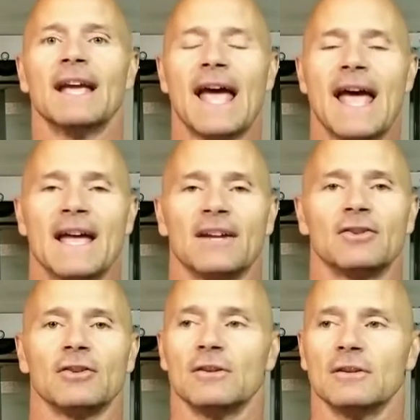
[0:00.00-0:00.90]

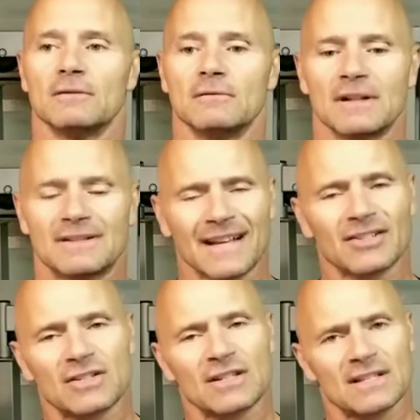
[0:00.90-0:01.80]
And it's not
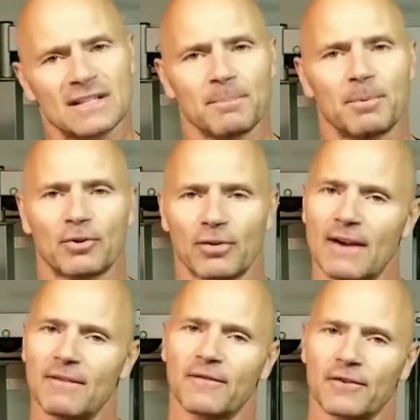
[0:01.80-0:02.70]
just a simple
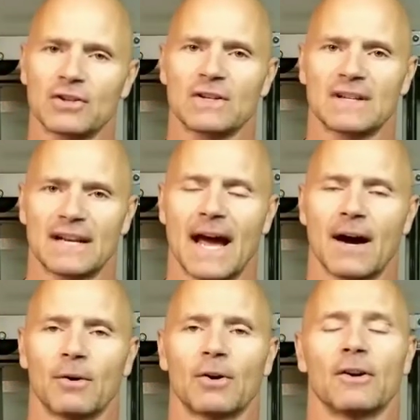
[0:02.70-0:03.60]
craving for just an
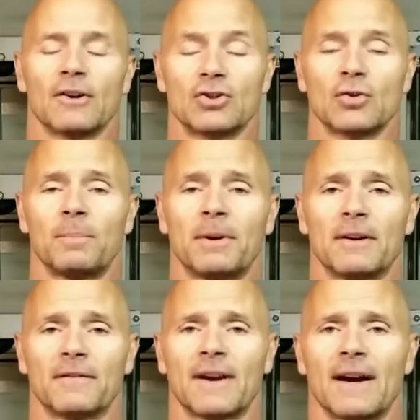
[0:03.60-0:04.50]
hour or a short
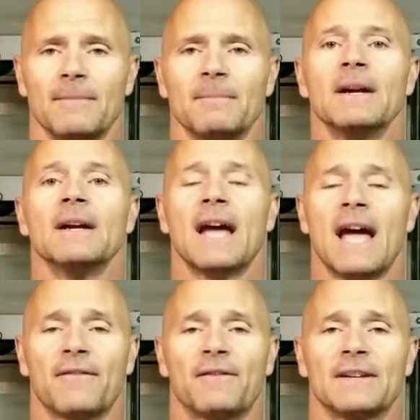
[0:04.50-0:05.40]
period of time,
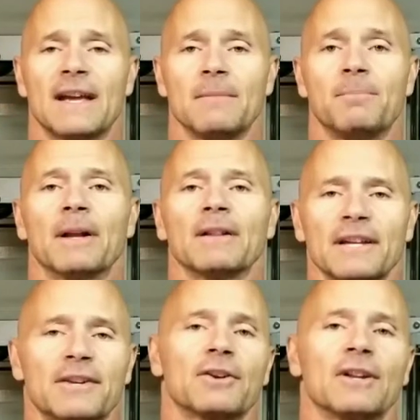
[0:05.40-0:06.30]
half a day, but
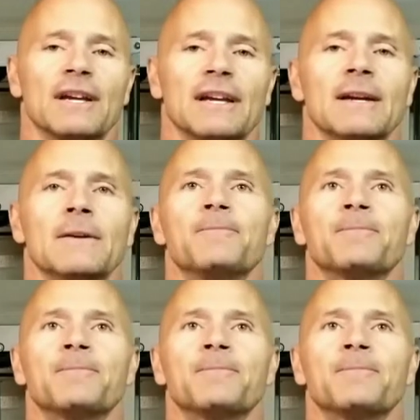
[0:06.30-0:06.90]
literally